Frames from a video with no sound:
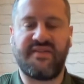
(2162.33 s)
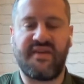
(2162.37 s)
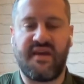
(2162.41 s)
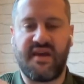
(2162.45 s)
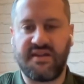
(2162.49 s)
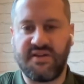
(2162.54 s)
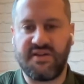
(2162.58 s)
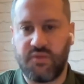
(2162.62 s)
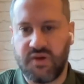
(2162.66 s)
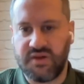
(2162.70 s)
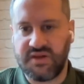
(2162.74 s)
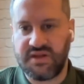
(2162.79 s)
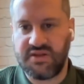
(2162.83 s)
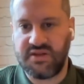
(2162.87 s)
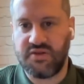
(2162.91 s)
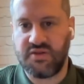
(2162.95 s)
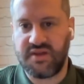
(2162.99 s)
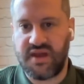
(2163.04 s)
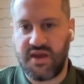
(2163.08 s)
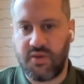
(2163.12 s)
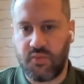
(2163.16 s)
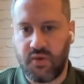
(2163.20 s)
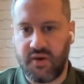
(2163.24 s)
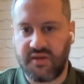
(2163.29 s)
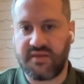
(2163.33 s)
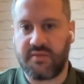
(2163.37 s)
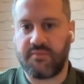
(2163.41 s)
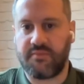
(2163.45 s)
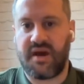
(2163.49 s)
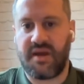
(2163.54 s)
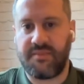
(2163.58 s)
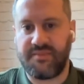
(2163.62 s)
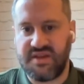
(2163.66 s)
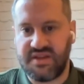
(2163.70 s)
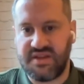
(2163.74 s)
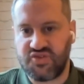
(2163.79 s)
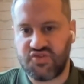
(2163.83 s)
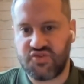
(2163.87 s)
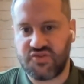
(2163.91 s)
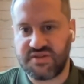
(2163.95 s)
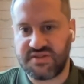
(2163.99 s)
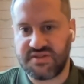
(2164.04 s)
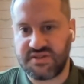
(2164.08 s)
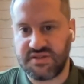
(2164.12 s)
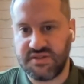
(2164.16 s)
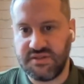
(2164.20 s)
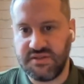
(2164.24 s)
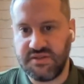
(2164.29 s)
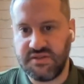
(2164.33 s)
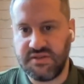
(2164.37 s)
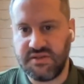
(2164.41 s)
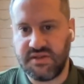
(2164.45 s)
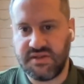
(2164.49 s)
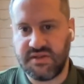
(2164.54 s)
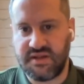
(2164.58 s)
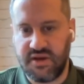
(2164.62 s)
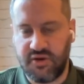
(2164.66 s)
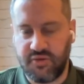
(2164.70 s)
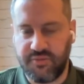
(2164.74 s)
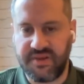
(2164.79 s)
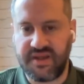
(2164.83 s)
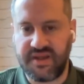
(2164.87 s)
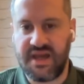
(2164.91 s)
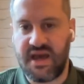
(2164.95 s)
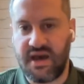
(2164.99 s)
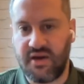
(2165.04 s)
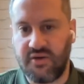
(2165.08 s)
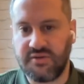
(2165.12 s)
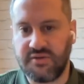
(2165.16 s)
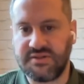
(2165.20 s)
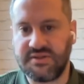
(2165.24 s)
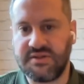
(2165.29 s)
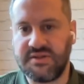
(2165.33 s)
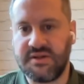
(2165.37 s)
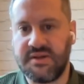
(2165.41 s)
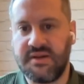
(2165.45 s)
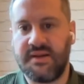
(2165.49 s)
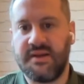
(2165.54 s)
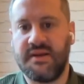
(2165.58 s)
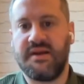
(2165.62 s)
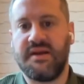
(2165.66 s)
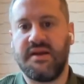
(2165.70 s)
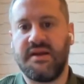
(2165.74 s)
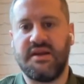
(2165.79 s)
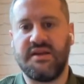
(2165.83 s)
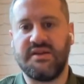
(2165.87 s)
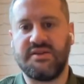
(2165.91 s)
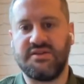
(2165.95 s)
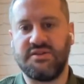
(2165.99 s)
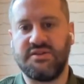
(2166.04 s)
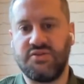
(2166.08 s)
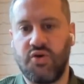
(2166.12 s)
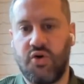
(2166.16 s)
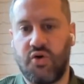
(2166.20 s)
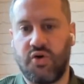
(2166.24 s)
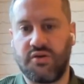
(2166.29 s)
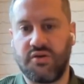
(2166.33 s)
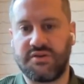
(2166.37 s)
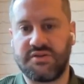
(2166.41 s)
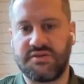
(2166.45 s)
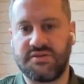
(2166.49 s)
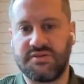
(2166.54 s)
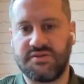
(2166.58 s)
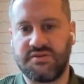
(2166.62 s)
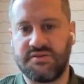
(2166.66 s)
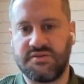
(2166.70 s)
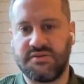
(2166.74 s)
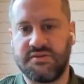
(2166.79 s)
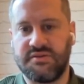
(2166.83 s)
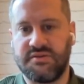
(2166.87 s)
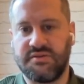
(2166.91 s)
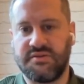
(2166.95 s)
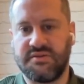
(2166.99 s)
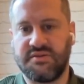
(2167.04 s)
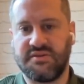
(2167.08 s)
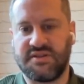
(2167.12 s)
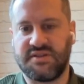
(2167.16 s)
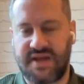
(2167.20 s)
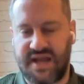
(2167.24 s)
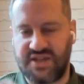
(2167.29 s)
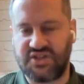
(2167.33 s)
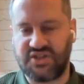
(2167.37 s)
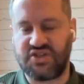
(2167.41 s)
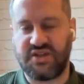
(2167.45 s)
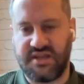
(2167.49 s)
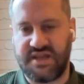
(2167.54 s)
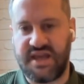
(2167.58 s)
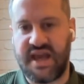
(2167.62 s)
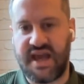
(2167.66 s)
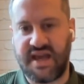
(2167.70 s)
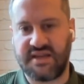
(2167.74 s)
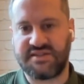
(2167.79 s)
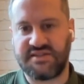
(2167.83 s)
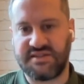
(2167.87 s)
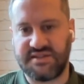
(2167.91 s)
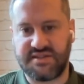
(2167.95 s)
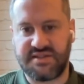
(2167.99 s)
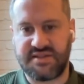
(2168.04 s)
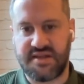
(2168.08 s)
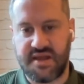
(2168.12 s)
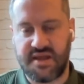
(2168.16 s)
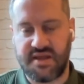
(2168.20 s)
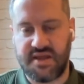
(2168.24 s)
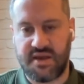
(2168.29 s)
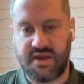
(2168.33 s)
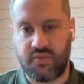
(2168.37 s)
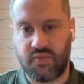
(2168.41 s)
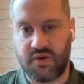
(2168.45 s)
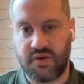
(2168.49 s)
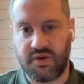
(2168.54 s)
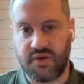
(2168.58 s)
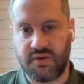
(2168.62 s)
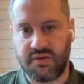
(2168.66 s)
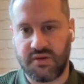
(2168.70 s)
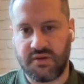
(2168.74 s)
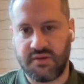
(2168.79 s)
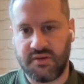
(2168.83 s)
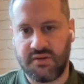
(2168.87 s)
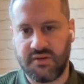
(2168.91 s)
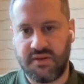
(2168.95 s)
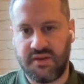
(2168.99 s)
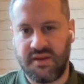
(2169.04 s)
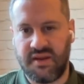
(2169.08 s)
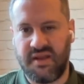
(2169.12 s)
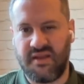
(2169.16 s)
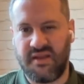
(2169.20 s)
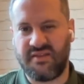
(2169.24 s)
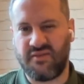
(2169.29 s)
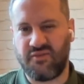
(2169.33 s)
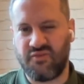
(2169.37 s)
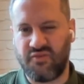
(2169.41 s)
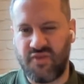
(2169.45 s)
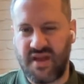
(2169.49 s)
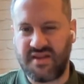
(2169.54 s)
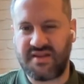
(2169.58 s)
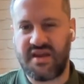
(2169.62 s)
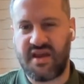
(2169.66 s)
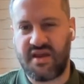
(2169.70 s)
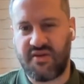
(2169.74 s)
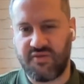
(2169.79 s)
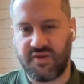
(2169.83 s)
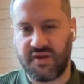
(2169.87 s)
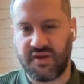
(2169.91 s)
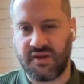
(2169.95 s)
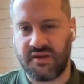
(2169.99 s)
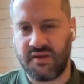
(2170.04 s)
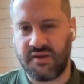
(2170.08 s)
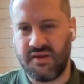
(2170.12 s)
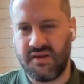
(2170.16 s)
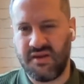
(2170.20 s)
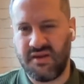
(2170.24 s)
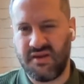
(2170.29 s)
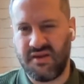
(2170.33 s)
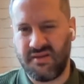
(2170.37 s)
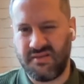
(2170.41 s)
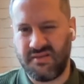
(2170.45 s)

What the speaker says: oh, is there anyone in your network that might be interested in helping out, is not to actually get access to their network. It's a red herring.